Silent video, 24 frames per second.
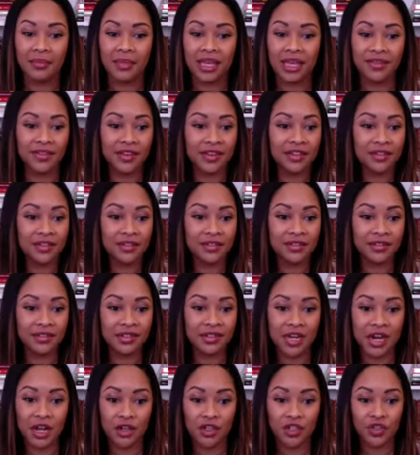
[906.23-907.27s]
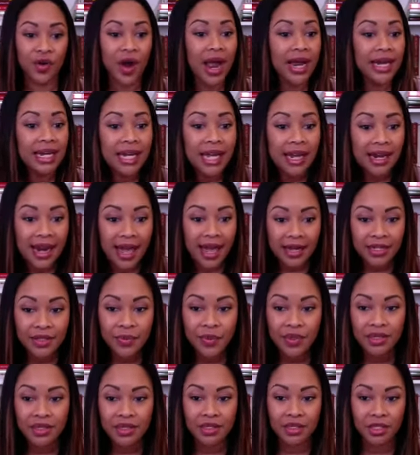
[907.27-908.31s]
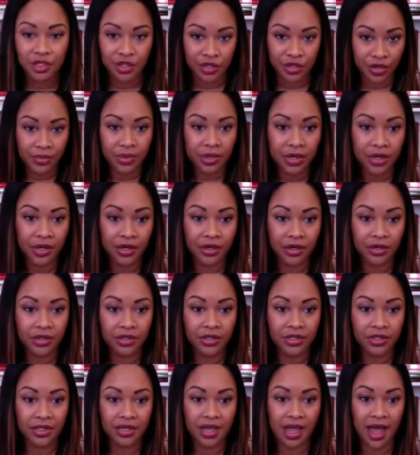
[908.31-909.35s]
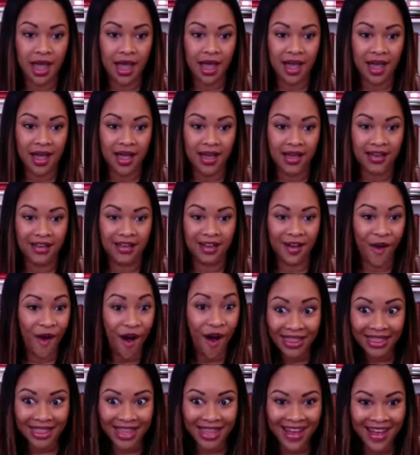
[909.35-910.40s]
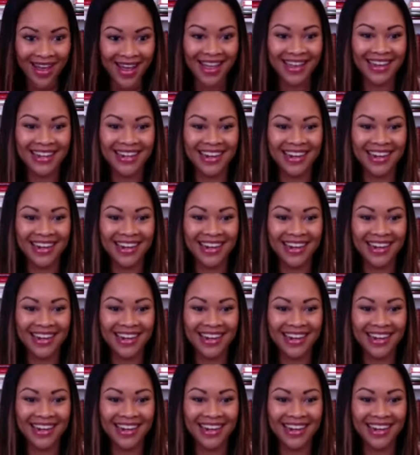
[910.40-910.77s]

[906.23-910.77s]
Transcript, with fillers: even you know trying to connect with distributors uh, online.